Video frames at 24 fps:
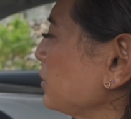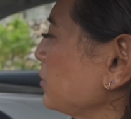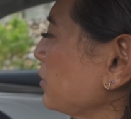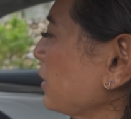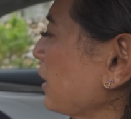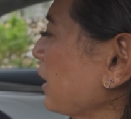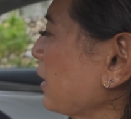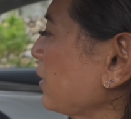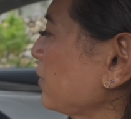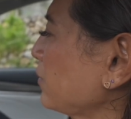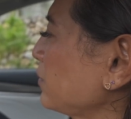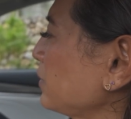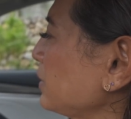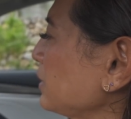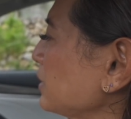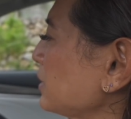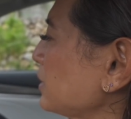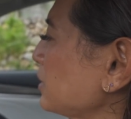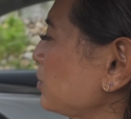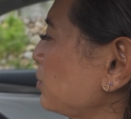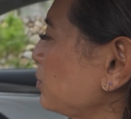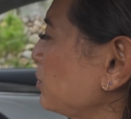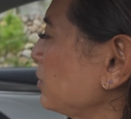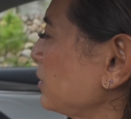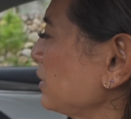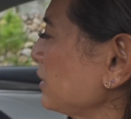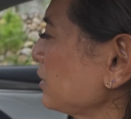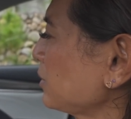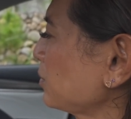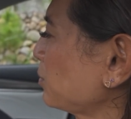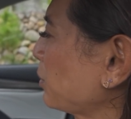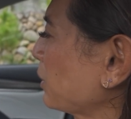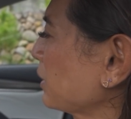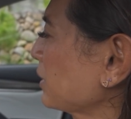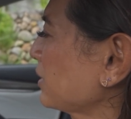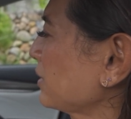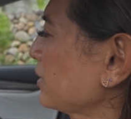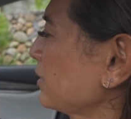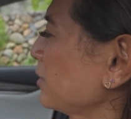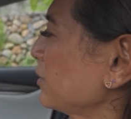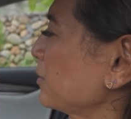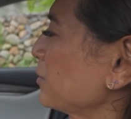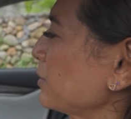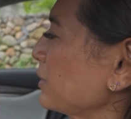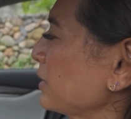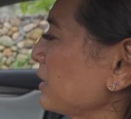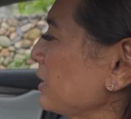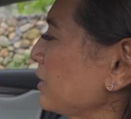you have this button
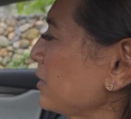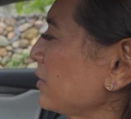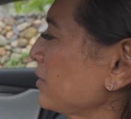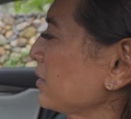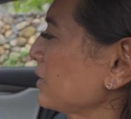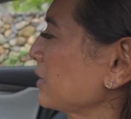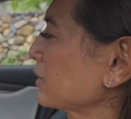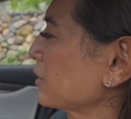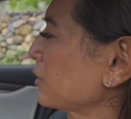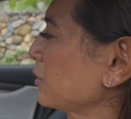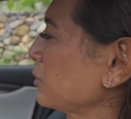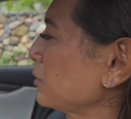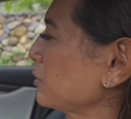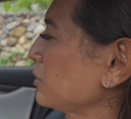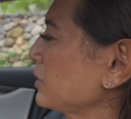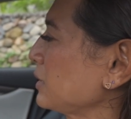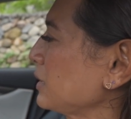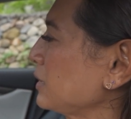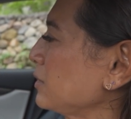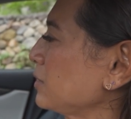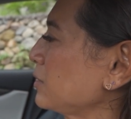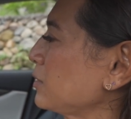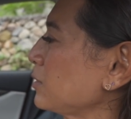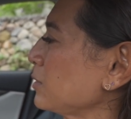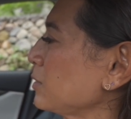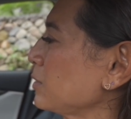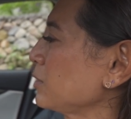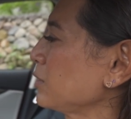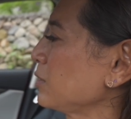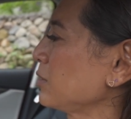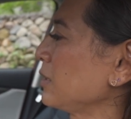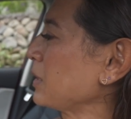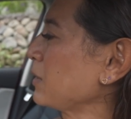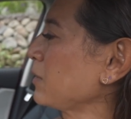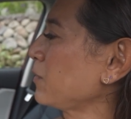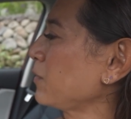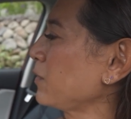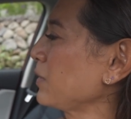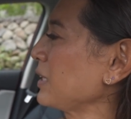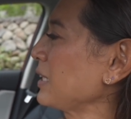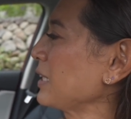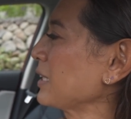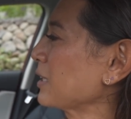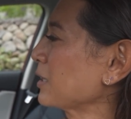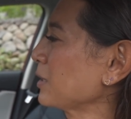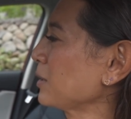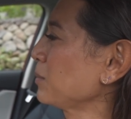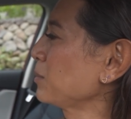over here that goes into the
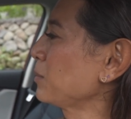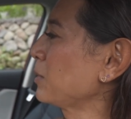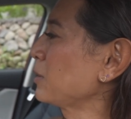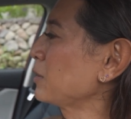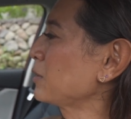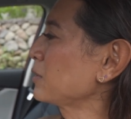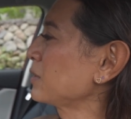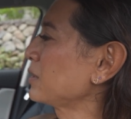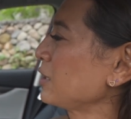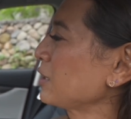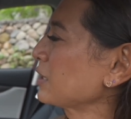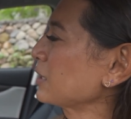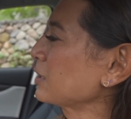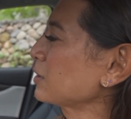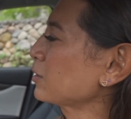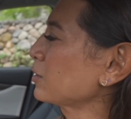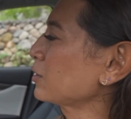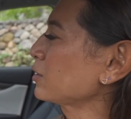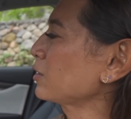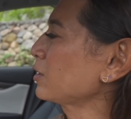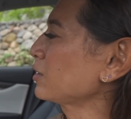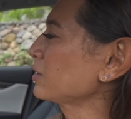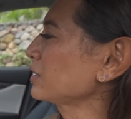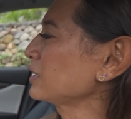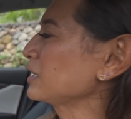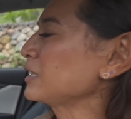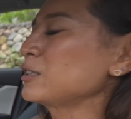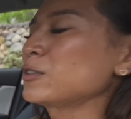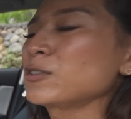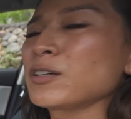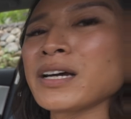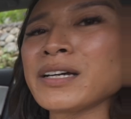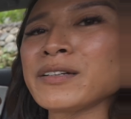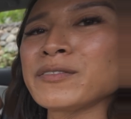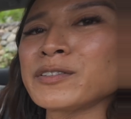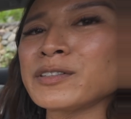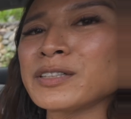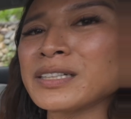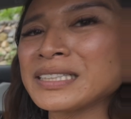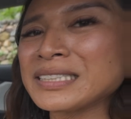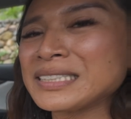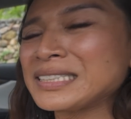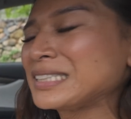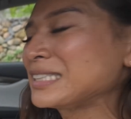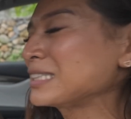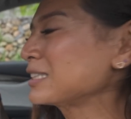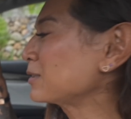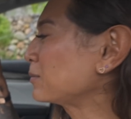vehicle mode, you can turn on the driver
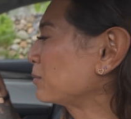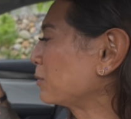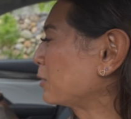assist